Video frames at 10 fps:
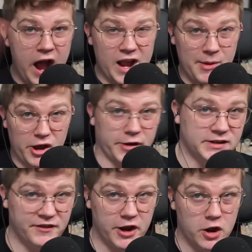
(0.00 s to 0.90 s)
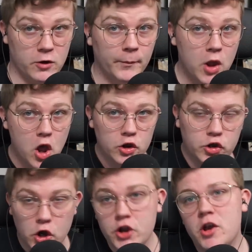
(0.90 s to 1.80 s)
Hi, I'm Aeon. In this video,
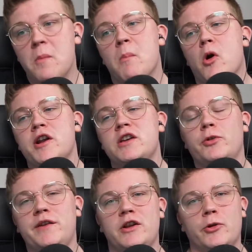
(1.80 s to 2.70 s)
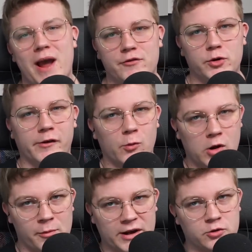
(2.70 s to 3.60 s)
good morning, good evening, good afternoon, everyone.
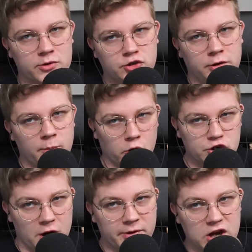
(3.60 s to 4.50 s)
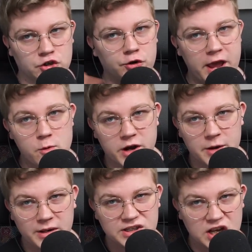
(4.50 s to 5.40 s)
Welcome back to more Geometry Dash. Today, we're going
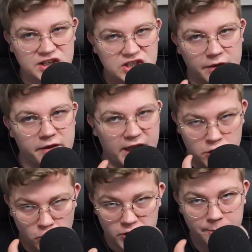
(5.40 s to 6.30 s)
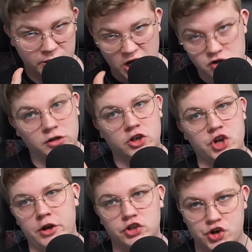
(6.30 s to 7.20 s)
to be discussing something that could potentially
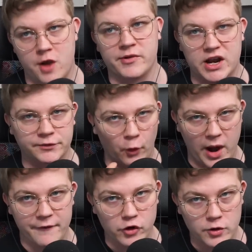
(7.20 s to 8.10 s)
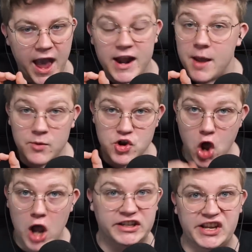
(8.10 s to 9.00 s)
change Geometry Dash forever. And I'm
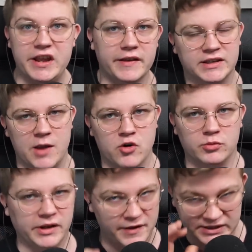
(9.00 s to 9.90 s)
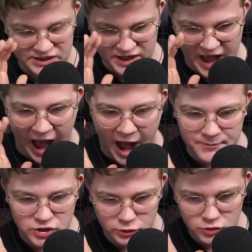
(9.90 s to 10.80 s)
not saying this hyperbole. This is an
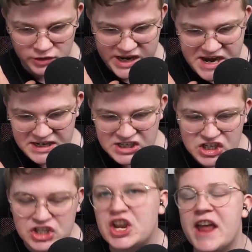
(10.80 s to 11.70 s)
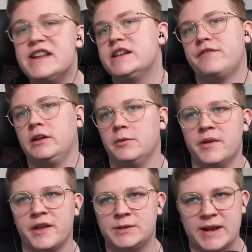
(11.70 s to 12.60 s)
absolutely insane
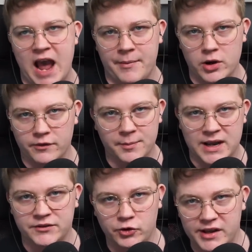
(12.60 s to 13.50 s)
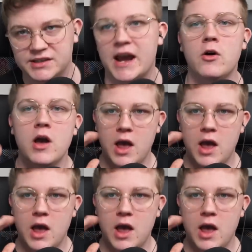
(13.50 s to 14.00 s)
development that has been happening over the past few days now.